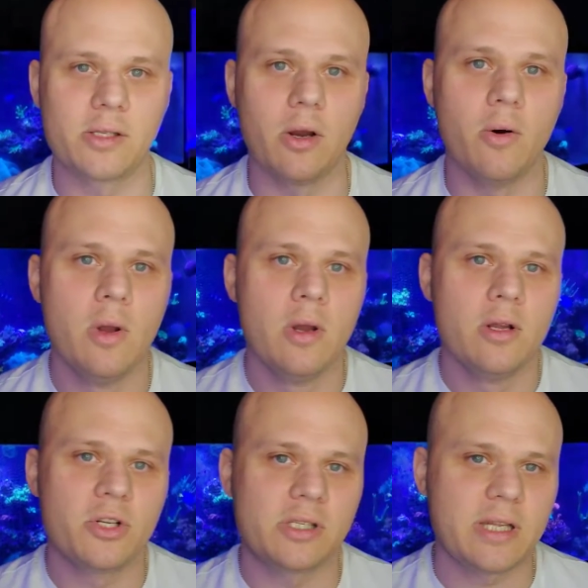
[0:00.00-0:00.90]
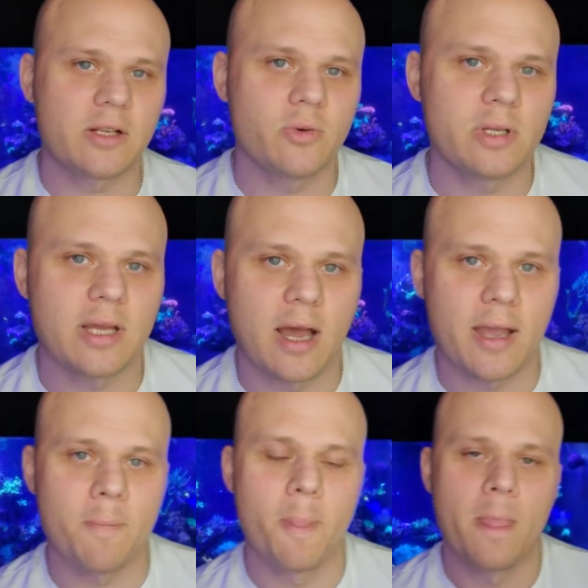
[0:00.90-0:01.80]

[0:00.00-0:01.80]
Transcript: So just stick to a time